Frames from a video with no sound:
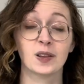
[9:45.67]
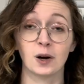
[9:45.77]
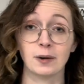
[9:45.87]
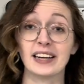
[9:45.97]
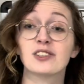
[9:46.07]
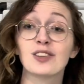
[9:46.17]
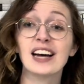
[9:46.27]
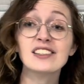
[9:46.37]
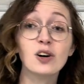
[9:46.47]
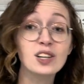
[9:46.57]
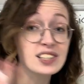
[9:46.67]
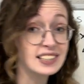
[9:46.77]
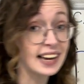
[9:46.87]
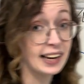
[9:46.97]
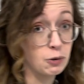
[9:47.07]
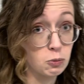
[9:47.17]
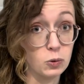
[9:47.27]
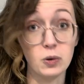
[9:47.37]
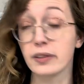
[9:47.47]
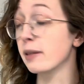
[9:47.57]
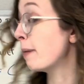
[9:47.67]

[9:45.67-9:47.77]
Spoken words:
All right, so that's our second rule, the